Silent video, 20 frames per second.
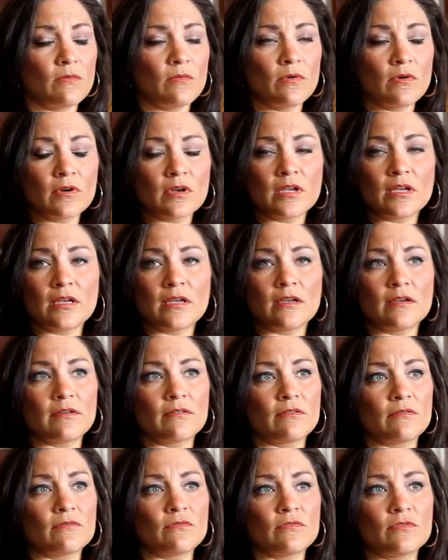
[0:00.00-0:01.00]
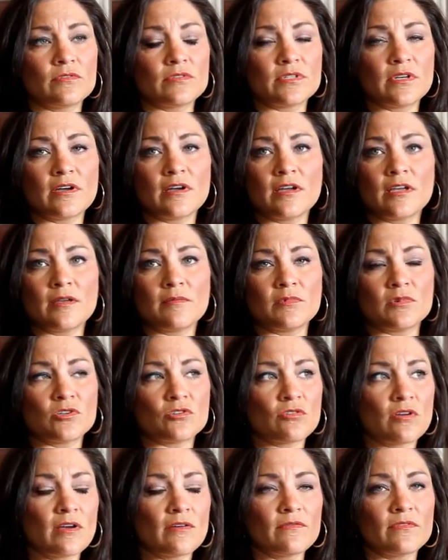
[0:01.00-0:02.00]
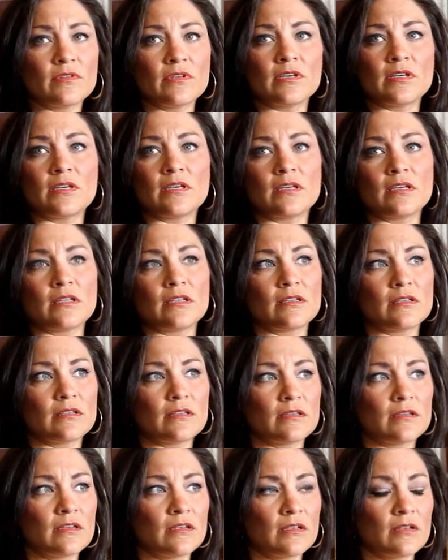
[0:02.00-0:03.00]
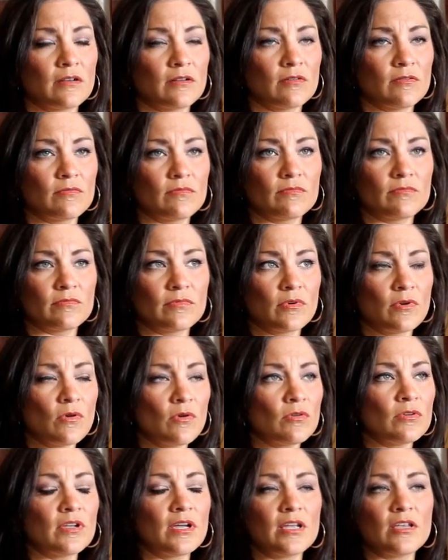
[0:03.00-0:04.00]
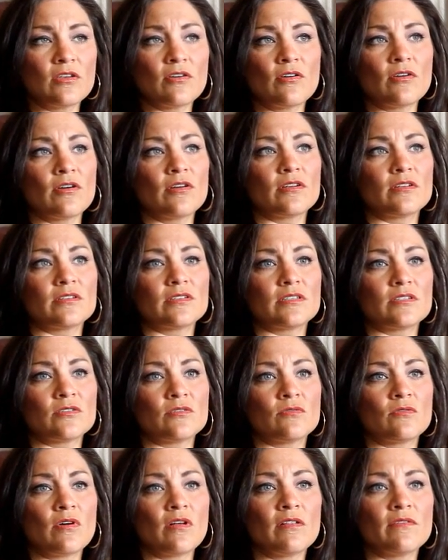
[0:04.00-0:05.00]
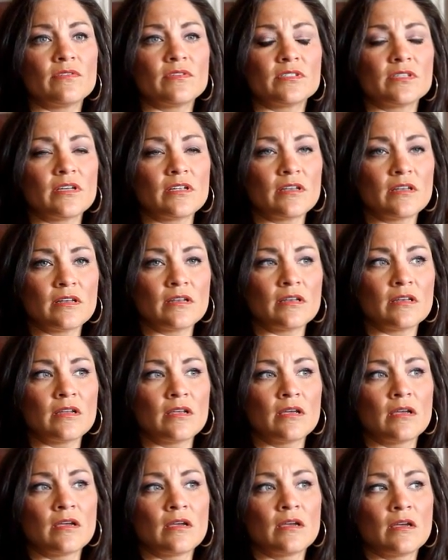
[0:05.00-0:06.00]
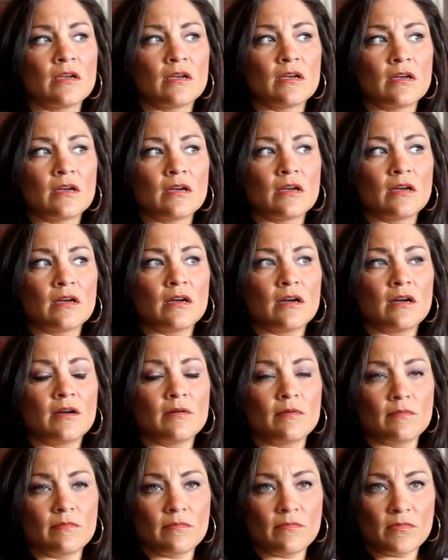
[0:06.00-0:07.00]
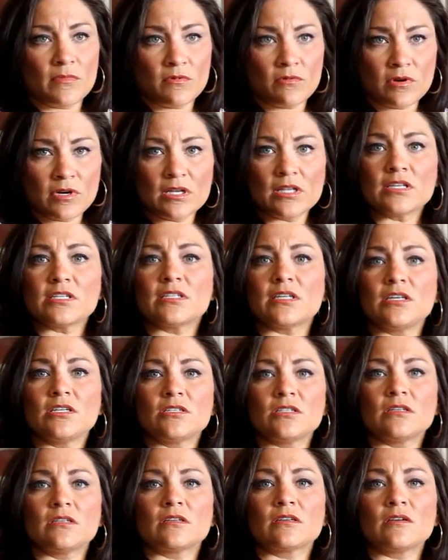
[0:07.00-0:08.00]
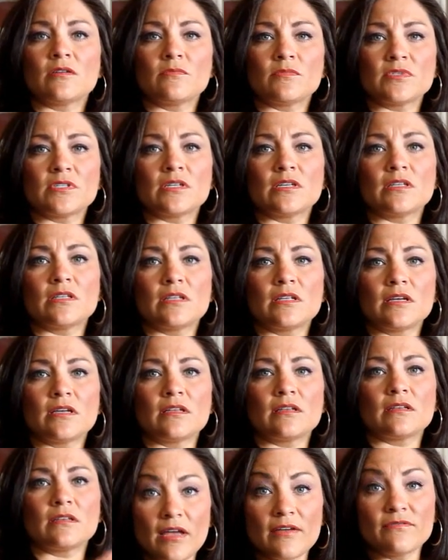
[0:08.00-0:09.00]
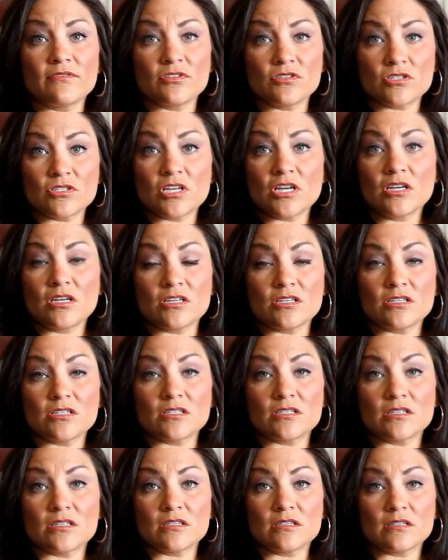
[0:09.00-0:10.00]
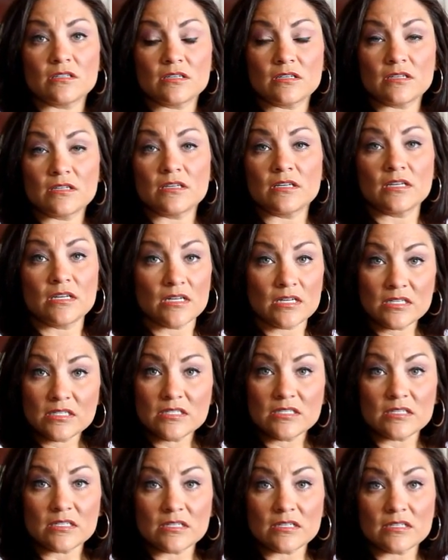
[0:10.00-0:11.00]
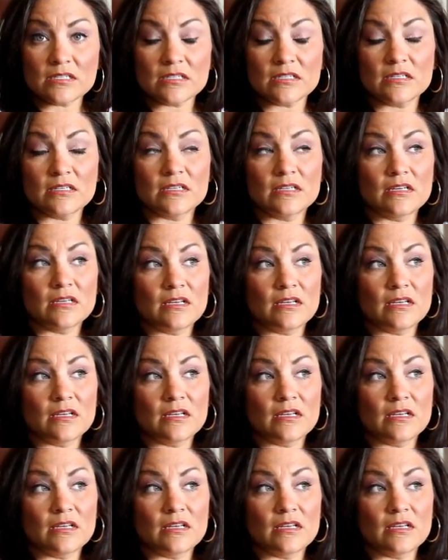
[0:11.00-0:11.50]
working full time and traveling, and the whole 9 yards, to all of a sudden the realization comes in that my life has changed in an instant. And I